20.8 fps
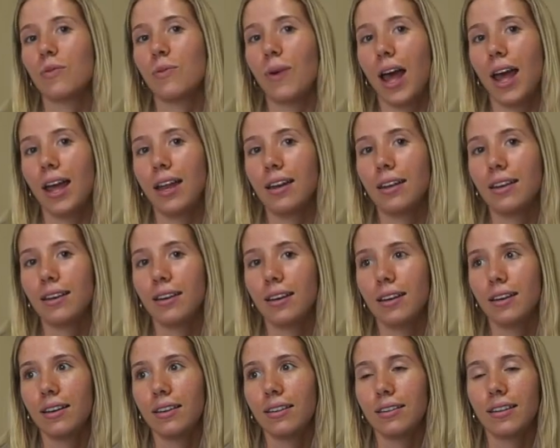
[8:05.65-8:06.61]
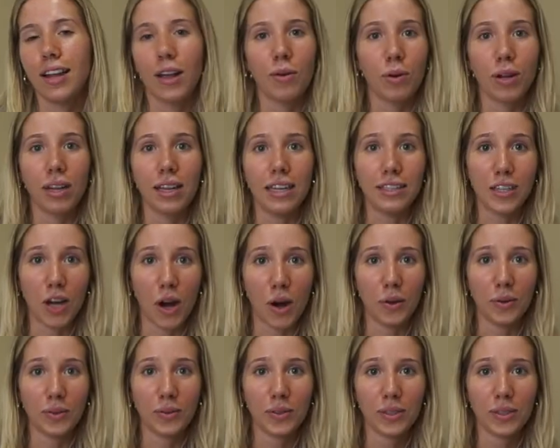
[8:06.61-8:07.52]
when they really don't.